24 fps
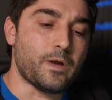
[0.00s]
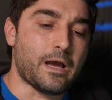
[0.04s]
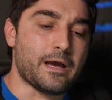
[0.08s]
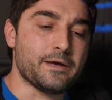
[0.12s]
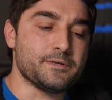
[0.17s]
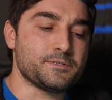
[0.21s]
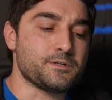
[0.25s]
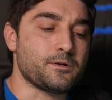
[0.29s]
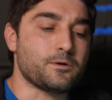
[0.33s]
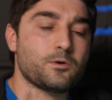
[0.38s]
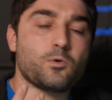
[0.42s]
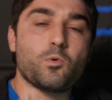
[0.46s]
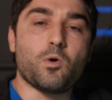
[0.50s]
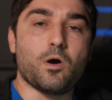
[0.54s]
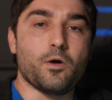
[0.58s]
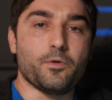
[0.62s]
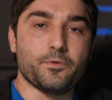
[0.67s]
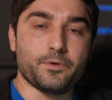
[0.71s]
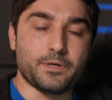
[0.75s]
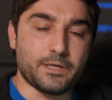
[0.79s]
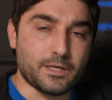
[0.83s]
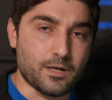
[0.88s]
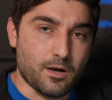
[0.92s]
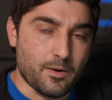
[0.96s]
As our
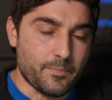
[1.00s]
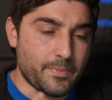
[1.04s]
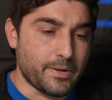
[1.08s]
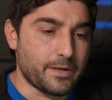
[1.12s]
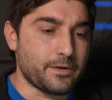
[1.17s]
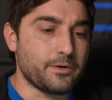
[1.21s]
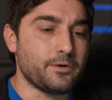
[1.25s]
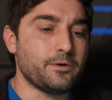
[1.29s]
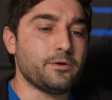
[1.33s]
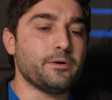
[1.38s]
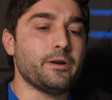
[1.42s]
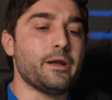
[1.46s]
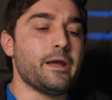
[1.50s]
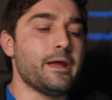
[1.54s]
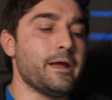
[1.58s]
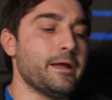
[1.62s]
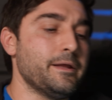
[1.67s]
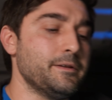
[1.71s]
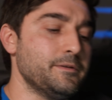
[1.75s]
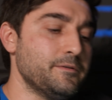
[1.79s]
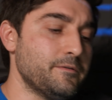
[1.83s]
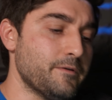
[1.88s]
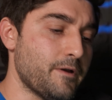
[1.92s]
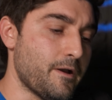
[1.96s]
quality got better,
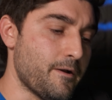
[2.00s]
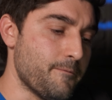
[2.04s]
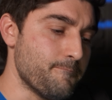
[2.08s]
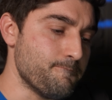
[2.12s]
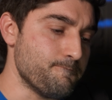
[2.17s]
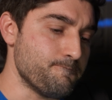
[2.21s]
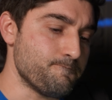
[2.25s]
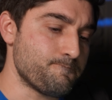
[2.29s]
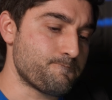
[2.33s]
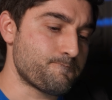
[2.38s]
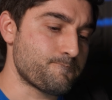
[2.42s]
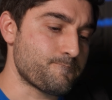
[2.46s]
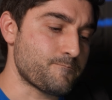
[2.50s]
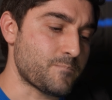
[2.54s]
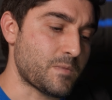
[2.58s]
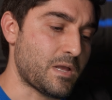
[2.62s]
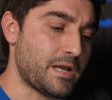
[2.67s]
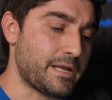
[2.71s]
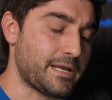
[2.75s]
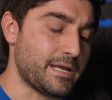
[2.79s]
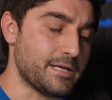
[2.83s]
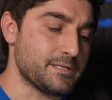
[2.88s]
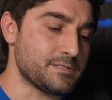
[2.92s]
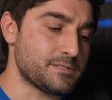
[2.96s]
and
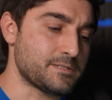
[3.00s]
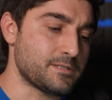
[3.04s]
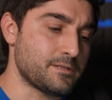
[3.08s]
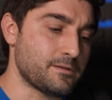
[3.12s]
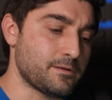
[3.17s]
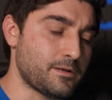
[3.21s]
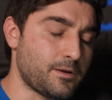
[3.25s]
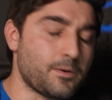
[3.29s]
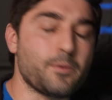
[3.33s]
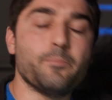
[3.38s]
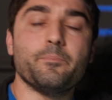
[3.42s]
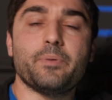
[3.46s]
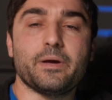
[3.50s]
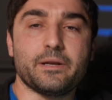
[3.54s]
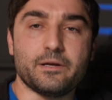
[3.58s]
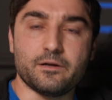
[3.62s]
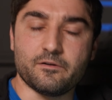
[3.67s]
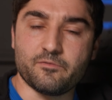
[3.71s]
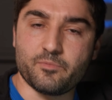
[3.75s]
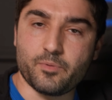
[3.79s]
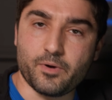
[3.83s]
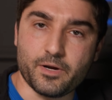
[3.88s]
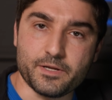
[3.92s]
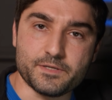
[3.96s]
I guess the
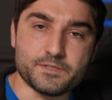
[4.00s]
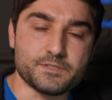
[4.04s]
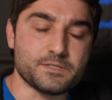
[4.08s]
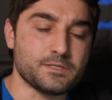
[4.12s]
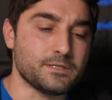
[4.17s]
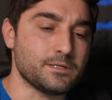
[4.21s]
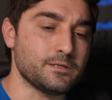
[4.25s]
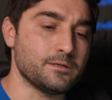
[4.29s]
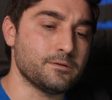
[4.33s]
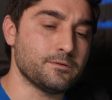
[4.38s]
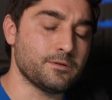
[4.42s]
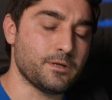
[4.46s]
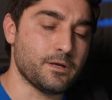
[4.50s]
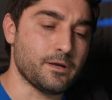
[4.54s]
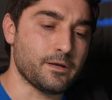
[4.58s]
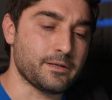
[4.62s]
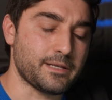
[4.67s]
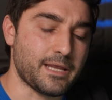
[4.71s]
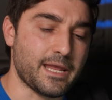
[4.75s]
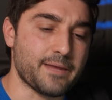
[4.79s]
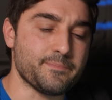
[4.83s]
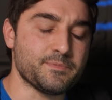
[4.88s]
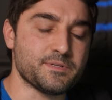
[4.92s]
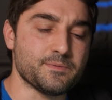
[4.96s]
competitive pricing
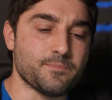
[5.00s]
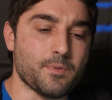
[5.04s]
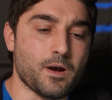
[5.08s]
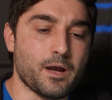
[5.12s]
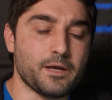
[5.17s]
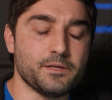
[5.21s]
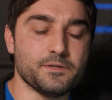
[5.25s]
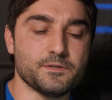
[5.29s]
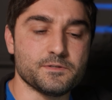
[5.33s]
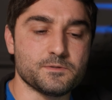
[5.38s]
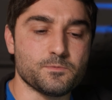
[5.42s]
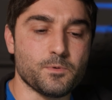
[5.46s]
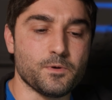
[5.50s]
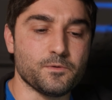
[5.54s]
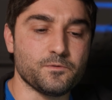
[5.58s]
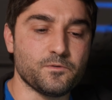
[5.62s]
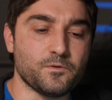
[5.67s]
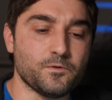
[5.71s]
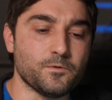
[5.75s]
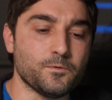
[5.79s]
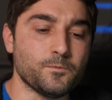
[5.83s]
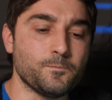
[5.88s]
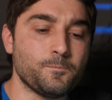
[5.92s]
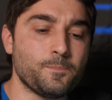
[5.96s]
came to mind as well
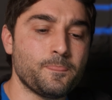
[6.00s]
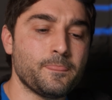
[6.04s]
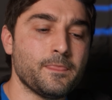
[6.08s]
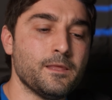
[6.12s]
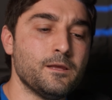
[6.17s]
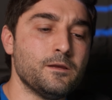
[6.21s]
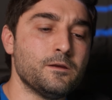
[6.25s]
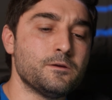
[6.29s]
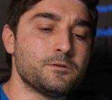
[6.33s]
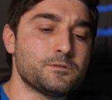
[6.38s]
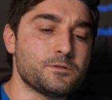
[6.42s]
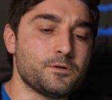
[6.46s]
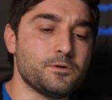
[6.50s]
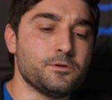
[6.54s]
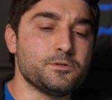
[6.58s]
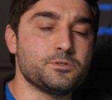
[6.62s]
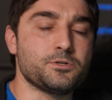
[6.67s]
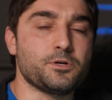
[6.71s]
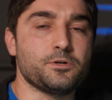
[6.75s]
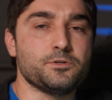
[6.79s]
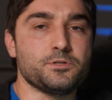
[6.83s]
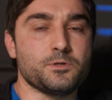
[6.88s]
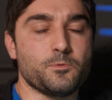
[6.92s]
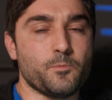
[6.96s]
too, started
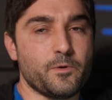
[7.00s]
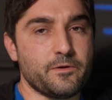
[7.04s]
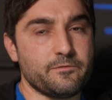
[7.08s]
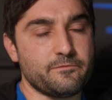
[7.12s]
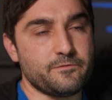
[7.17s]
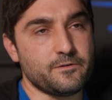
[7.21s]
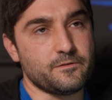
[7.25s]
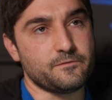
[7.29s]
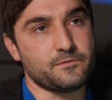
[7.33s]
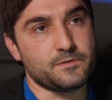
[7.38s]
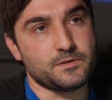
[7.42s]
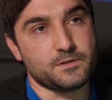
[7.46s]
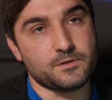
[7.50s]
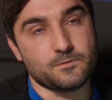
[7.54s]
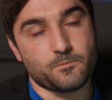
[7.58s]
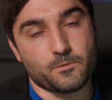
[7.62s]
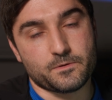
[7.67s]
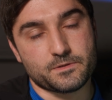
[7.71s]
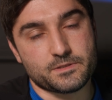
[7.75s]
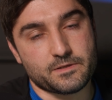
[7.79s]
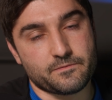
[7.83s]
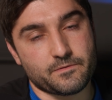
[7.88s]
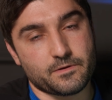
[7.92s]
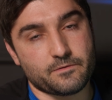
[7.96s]
charging $150,
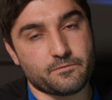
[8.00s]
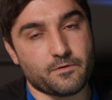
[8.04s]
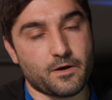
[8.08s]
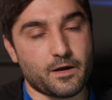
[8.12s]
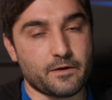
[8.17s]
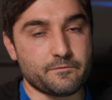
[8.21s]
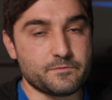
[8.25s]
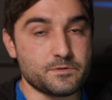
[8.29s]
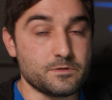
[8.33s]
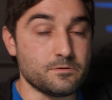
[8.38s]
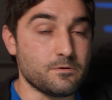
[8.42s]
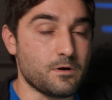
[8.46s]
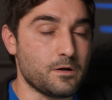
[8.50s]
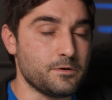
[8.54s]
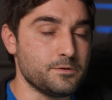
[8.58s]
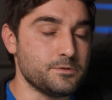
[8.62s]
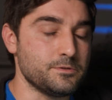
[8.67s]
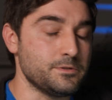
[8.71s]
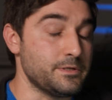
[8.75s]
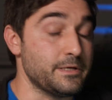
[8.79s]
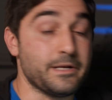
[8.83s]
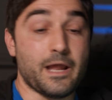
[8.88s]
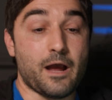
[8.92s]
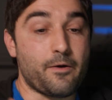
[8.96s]
$175,
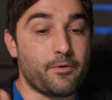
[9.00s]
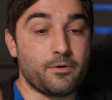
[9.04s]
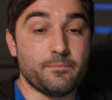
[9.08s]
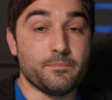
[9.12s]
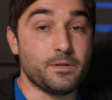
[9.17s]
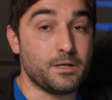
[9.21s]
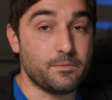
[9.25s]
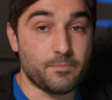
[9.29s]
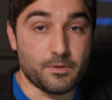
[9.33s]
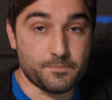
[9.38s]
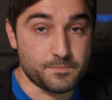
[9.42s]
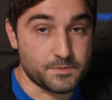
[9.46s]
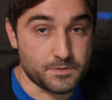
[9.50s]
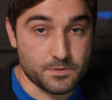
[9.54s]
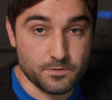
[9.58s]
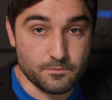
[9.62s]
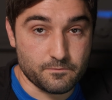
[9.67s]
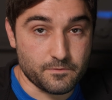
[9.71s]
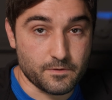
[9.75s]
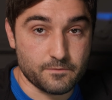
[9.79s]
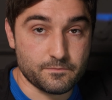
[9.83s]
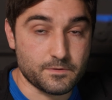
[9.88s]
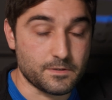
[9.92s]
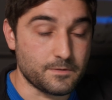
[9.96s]
$200, and now our minimum's
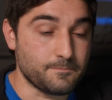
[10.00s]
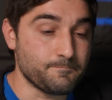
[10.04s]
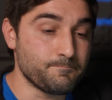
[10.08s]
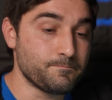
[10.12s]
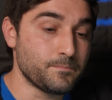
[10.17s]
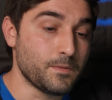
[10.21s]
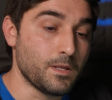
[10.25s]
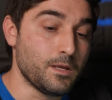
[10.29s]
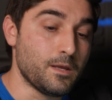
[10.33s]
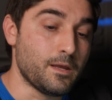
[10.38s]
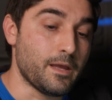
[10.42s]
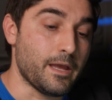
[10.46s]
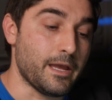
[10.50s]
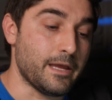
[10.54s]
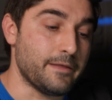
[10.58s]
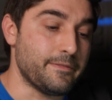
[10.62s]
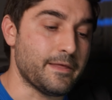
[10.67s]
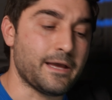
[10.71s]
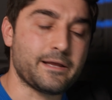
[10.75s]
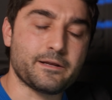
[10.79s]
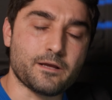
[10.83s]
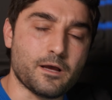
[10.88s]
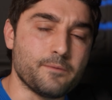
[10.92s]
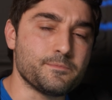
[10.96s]
$250. And
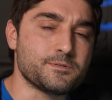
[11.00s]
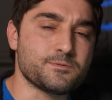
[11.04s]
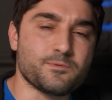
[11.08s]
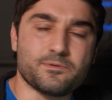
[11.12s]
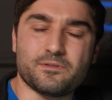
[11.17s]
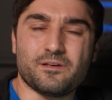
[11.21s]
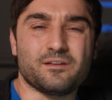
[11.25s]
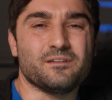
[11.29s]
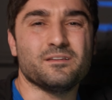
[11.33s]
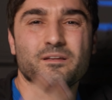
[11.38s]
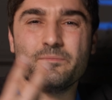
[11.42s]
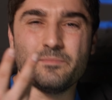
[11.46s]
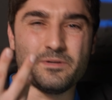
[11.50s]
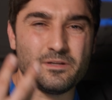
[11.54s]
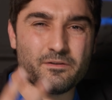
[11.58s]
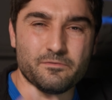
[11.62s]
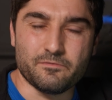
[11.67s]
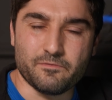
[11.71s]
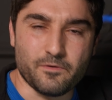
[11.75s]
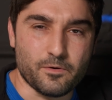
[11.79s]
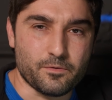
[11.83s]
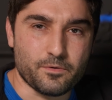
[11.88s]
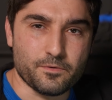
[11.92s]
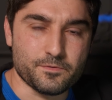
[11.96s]
that comes with
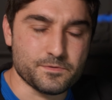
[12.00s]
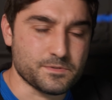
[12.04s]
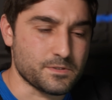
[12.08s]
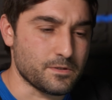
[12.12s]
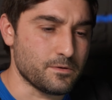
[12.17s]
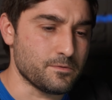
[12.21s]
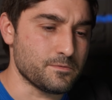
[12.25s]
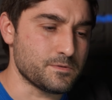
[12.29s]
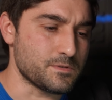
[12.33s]
unlimited photos though.